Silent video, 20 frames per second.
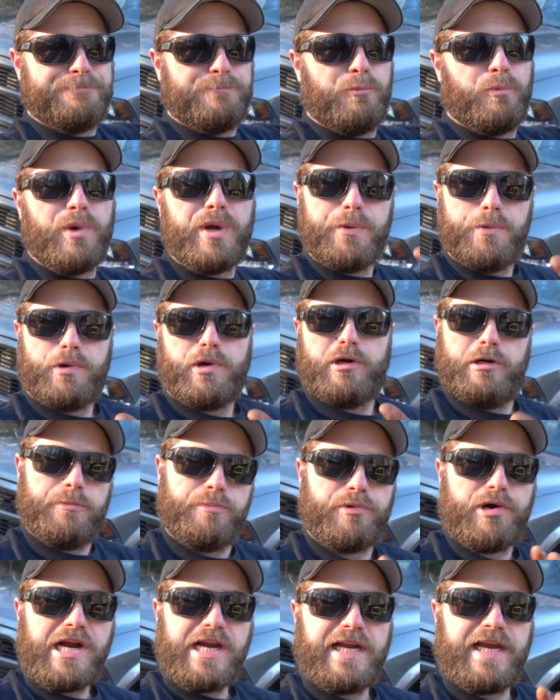we were gonna
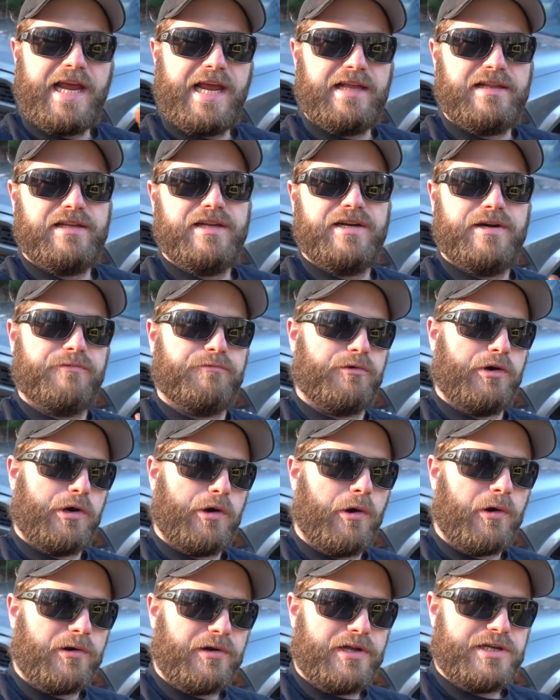break Caitlin
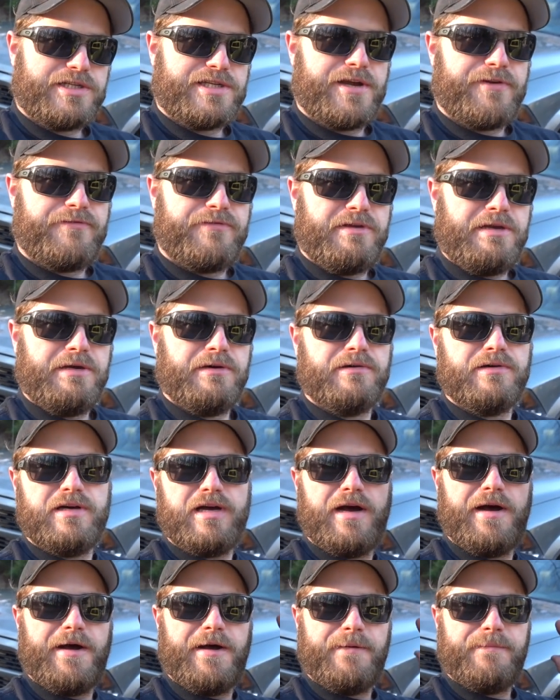regardless, I feel.
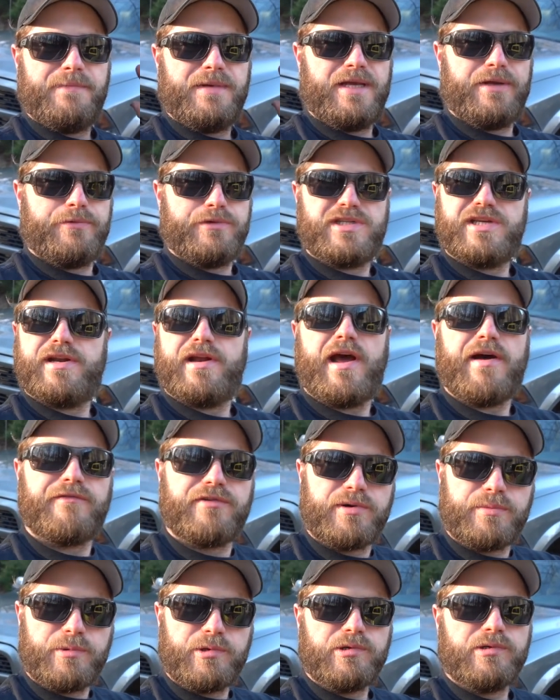It was
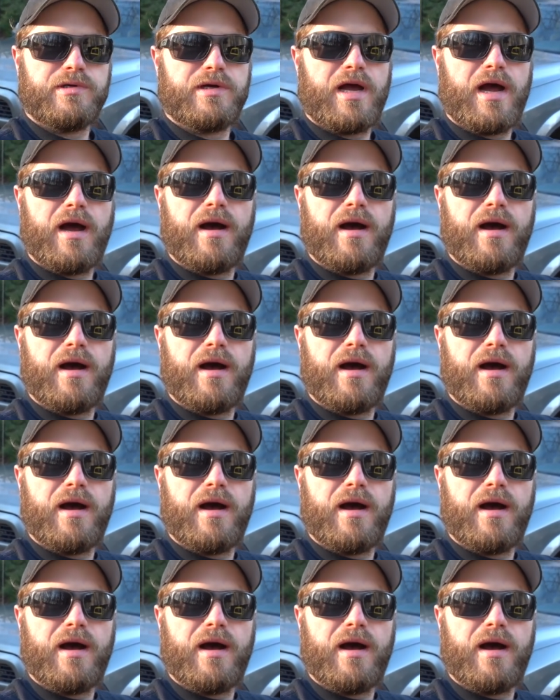inevitable.